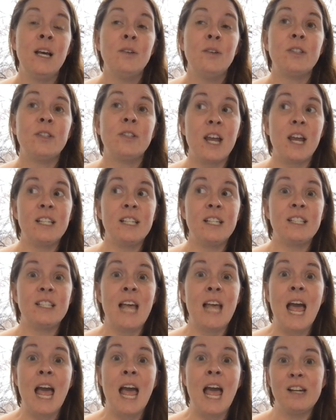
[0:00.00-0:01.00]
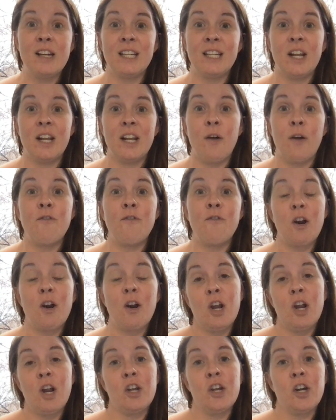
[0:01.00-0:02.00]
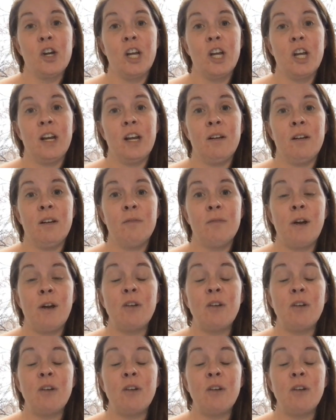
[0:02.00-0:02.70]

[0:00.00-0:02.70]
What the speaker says: scientists had to get a very good